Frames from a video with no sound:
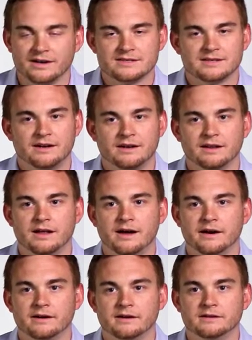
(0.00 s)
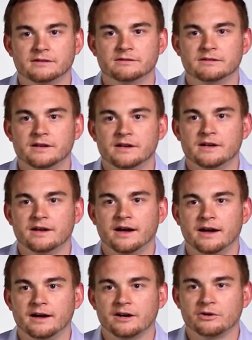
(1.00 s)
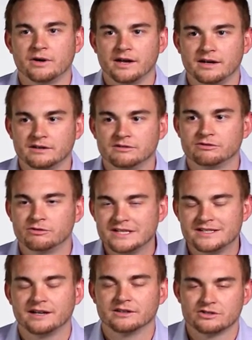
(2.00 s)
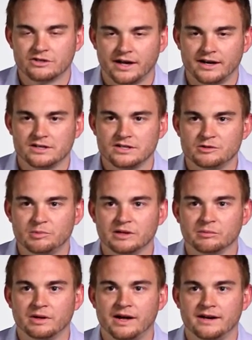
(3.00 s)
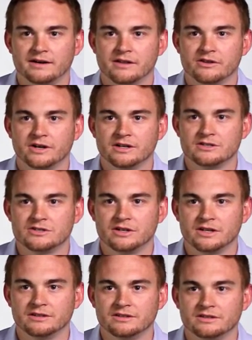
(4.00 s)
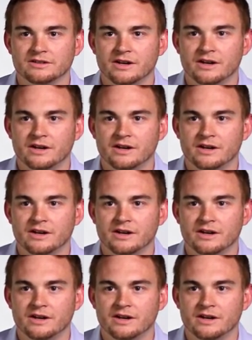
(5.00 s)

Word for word: saw a lot of uh, creative retail strategies being applied in other industries,